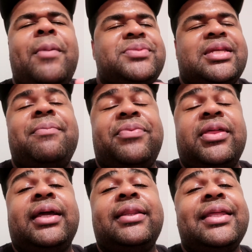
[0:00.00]
up
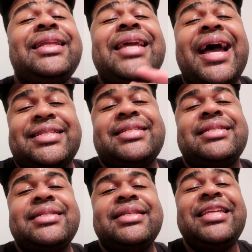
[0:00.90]
something, then
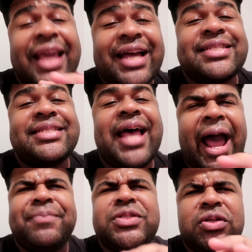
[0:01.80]
yes,
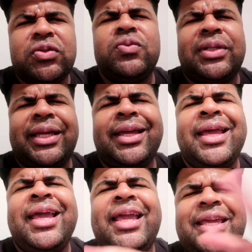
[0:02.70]
absolutely,
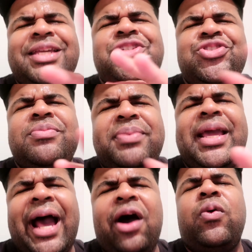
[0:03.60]
he should
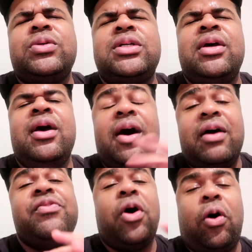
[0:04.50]
be out
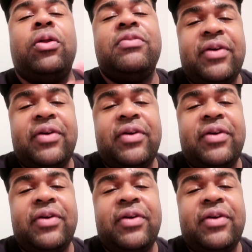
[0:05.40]
of the Hall of